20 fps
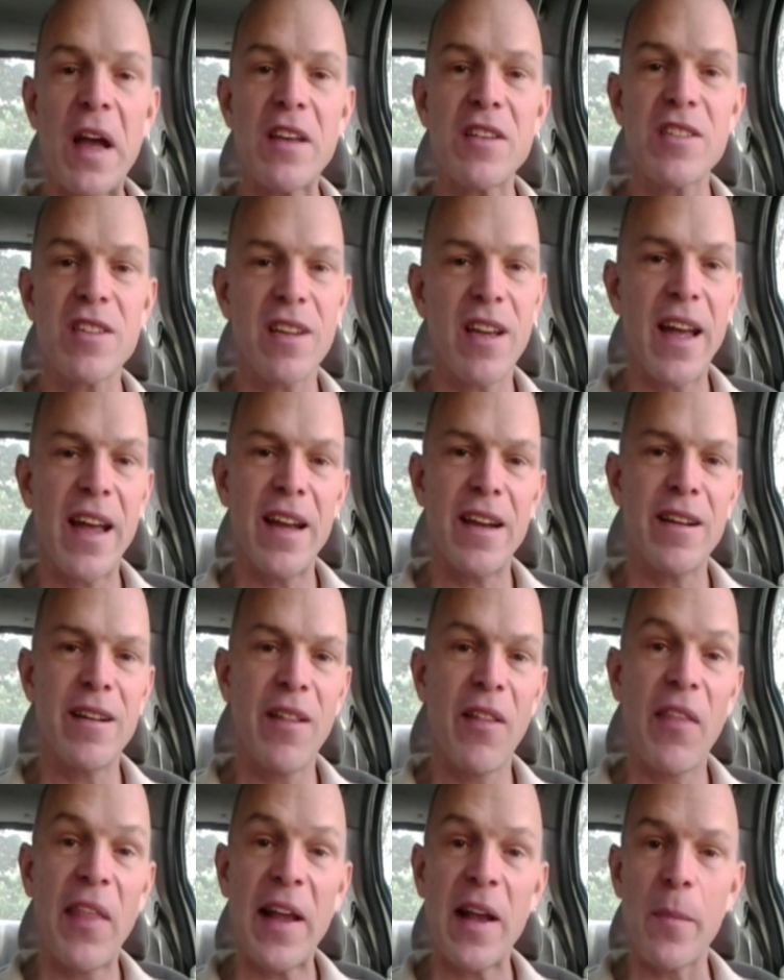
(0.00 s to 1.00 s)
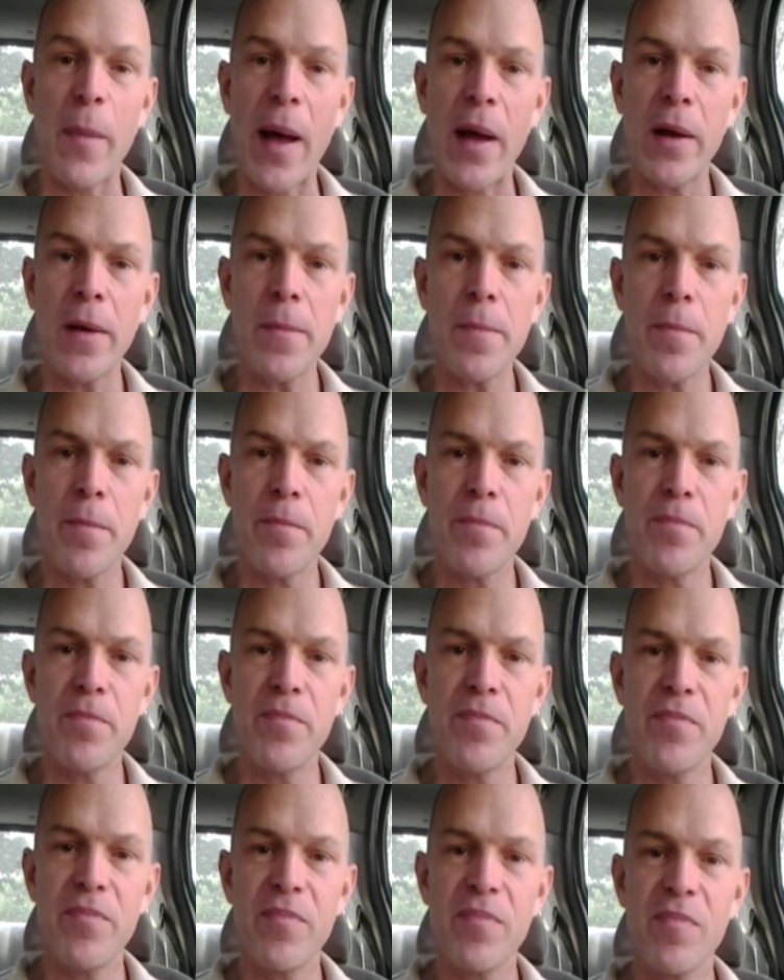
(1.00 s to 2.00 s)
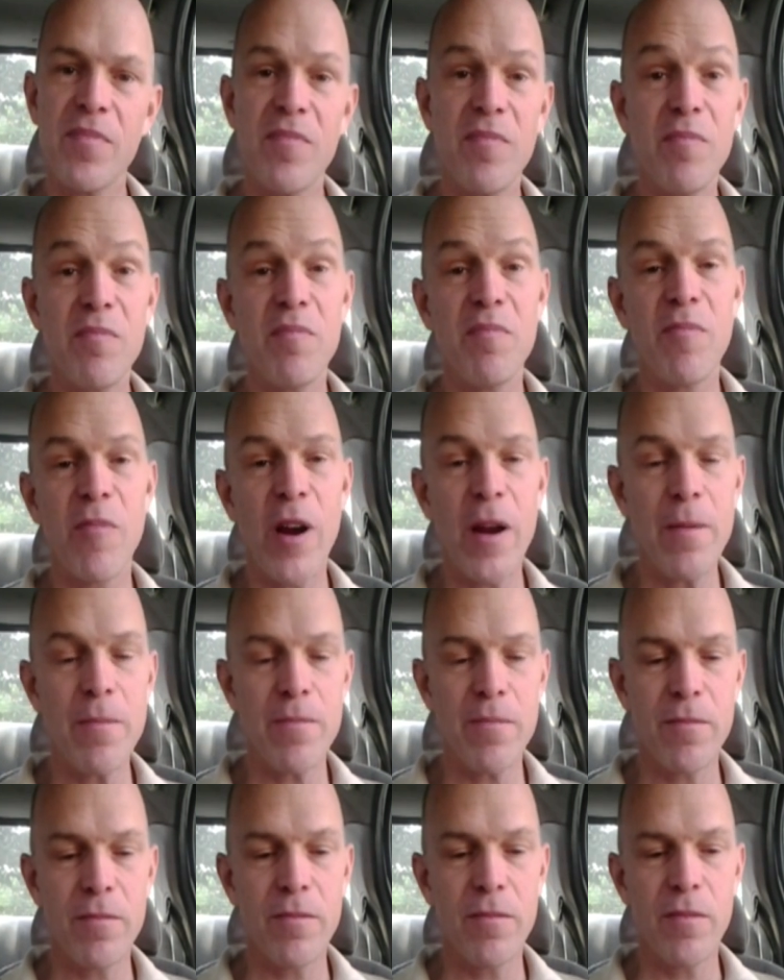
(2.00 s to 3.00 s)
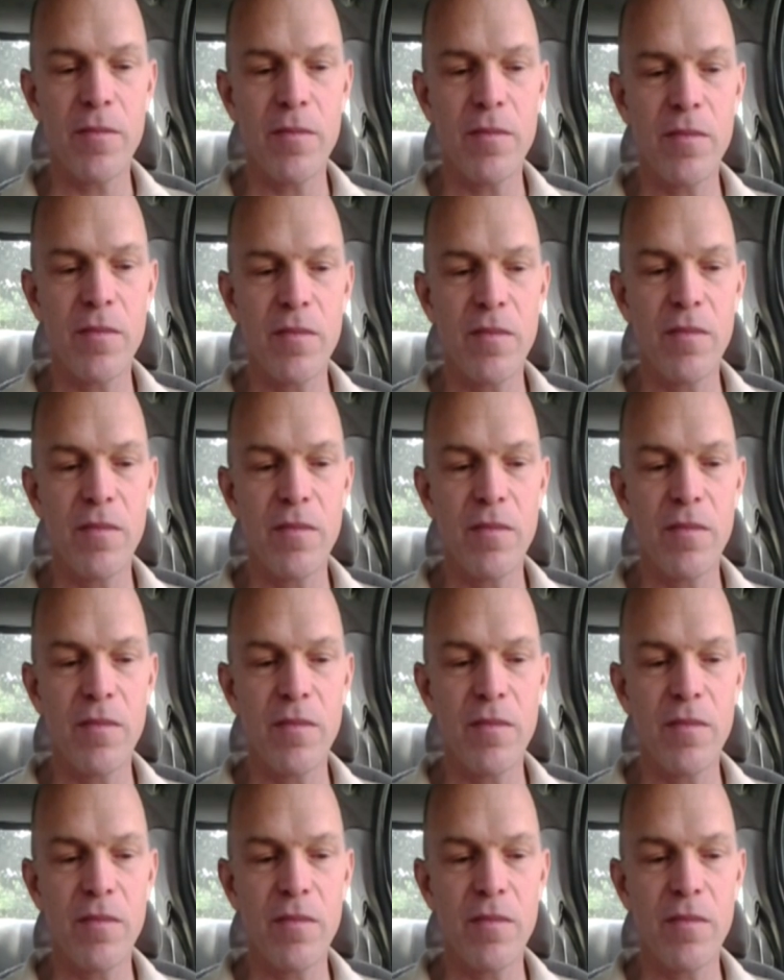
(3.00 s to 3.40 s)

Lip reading: read the rest and think about it, right?